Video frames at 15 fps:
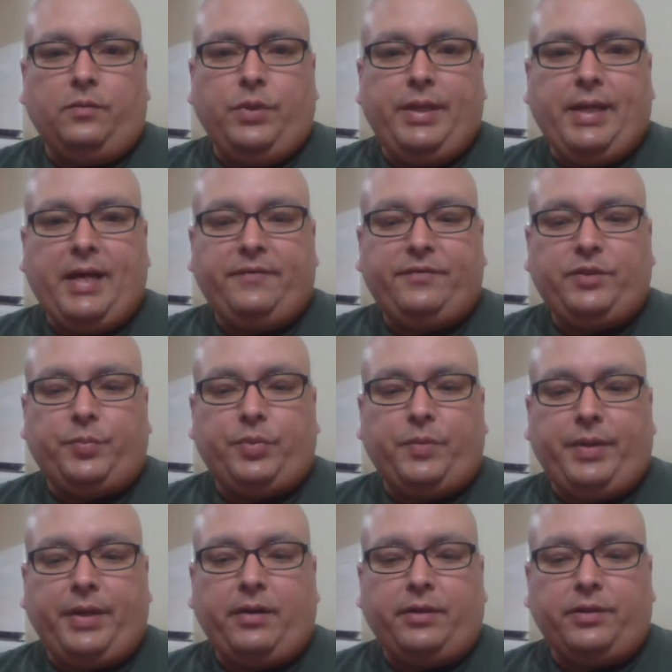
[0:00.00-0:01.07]
We have to
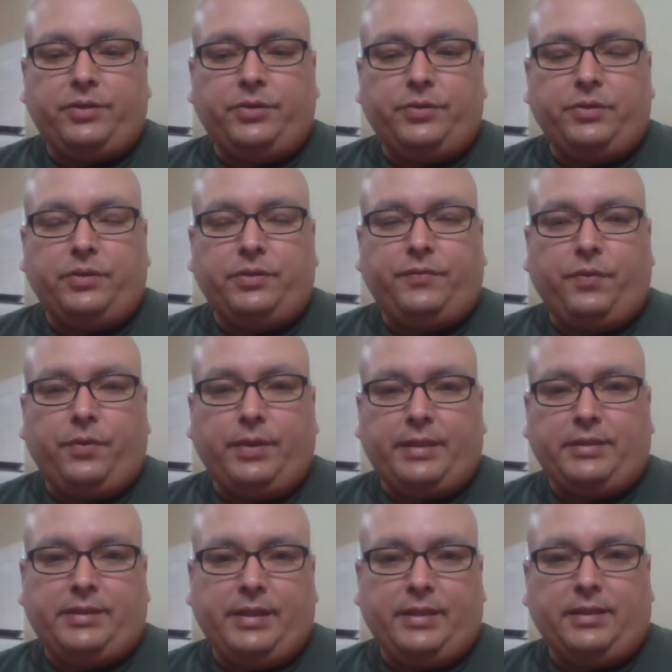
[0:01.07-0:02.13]
prepare our students for
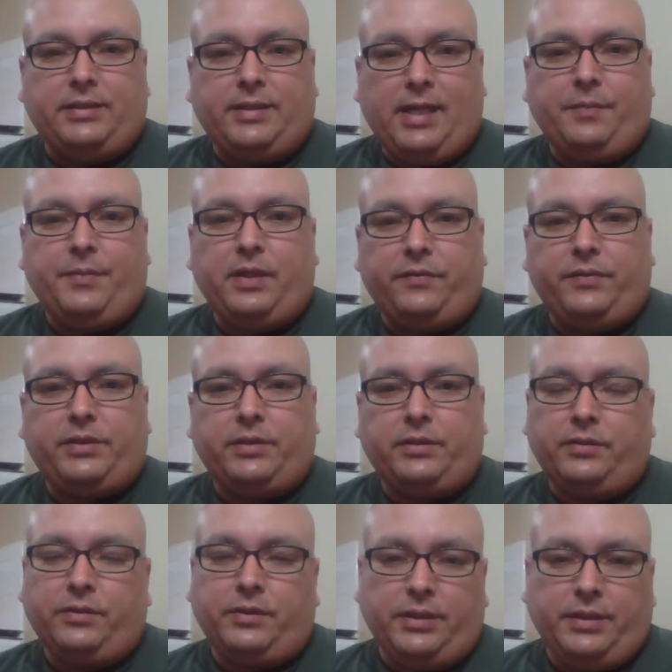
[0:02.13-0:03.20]
the state exam every
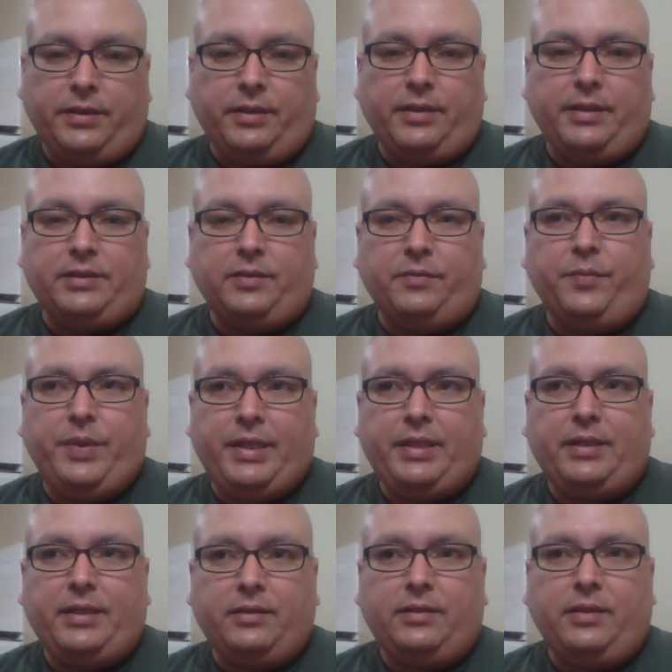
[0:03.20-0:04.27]
single year. It's a
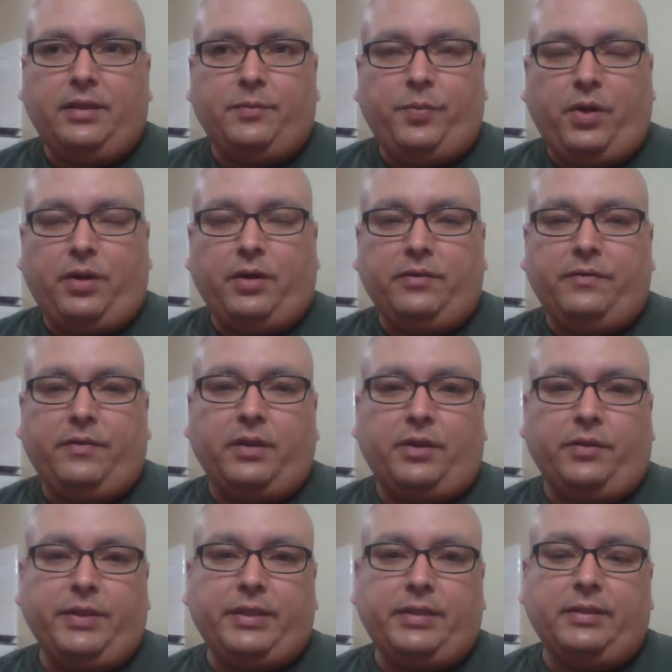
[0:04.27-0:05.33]
big part of our
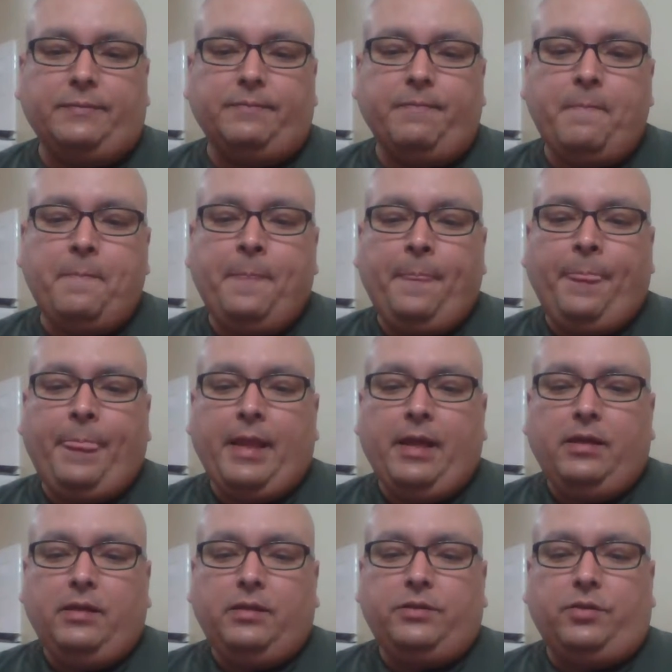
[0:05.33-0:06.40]
curriculum.
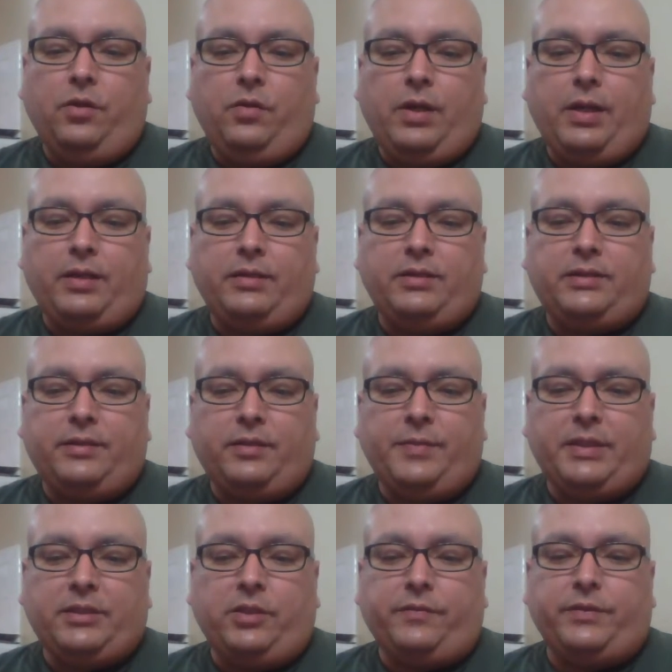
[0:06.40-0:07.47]
So I considered
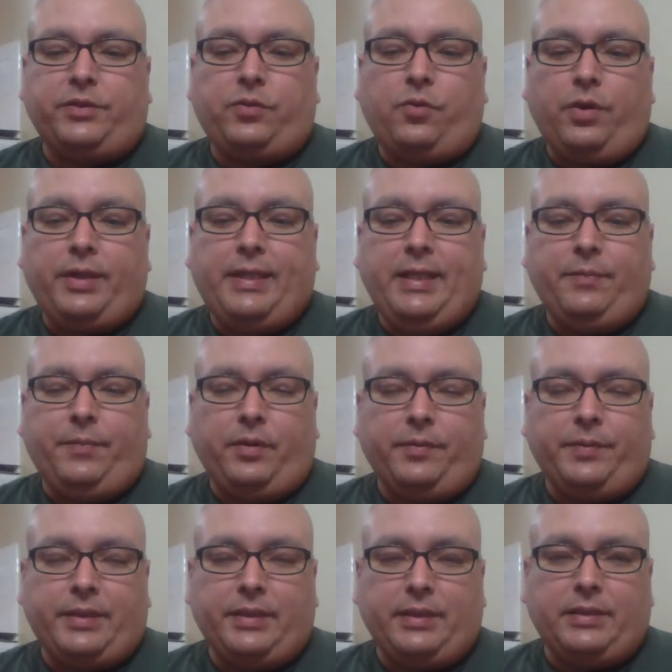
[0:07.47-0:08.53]
myself a
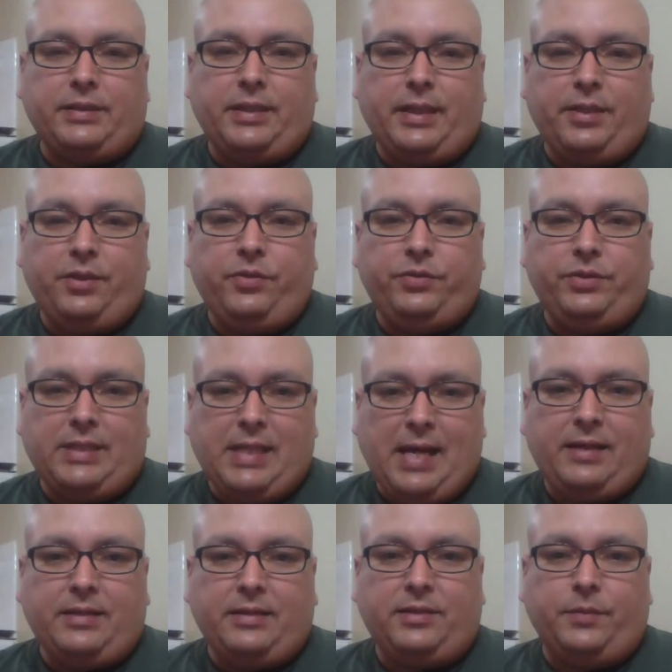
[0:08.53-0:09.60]
scorekeeper because I use
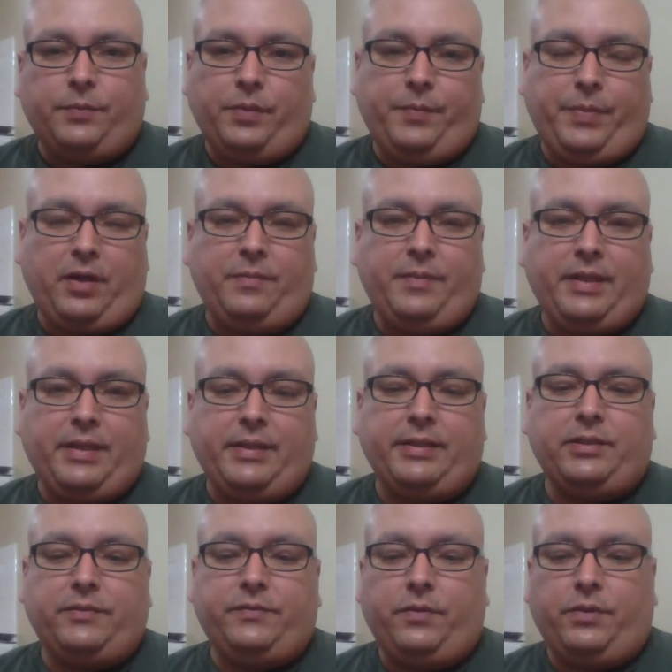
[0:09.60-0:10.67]
data to prepare my
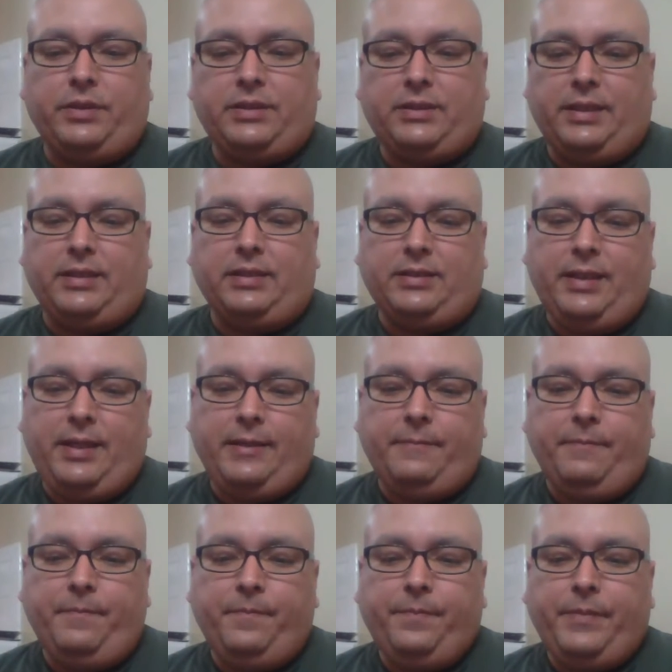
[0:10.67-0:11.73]
kids for the state
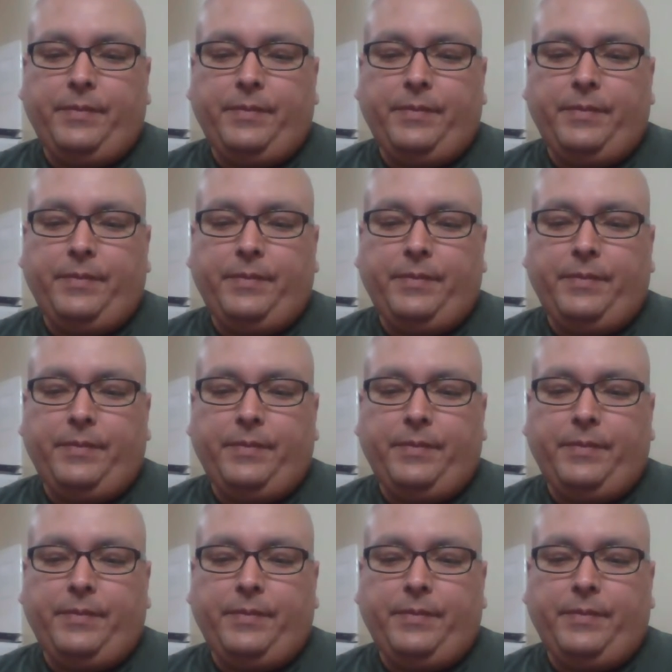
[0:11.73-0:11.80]
exam.